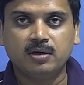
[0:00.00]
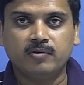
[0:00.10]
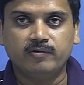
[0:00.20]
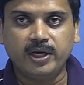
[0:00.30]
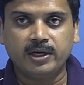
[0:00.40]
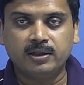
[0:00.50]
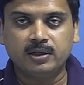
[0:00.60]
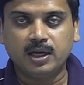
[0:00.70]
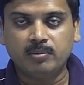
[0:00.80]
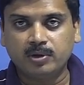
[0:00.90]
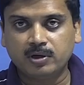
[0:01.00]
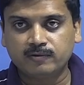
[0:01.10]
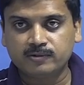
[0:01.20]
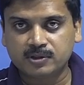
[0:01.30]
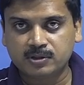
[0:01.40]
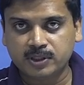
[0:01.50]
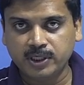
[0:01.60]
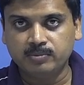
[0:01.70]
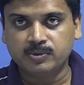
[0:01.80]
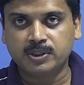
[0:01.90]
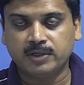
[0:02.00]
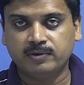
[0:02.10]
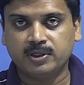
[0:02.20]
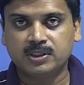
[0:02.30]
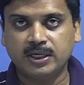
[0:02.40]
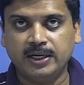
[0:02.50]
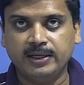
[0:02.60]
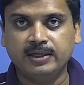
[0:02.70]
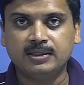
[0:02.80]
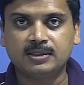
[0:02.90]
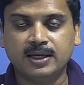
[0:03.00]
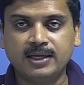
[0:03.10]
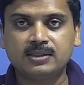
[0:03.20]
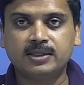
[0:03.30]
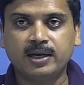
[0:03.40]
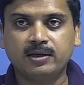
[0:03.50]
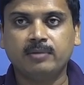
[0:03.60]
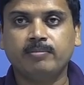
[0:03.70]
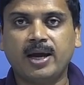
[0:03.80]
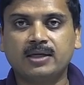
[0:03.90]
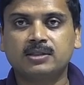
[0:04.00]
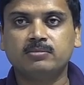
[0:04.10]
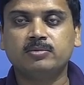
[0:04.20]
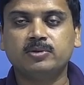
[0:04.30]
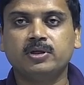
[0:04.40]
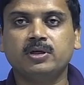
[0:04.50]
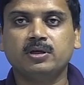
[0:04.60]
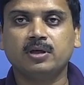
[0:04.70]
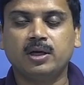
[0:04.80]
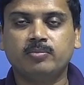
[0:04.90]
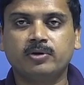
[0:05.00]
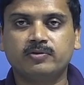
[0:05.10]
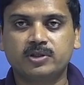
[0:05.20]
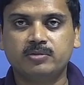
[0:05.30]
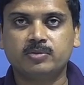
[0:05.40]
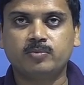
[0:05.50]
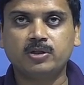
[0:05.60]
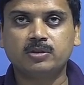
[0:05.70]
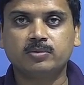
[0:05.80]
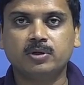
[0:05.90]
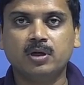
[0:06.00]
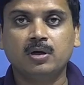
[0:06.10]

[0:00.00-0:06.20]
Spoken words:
where the number of streams that we are sending is less than the maximum theoretical number of streams possible,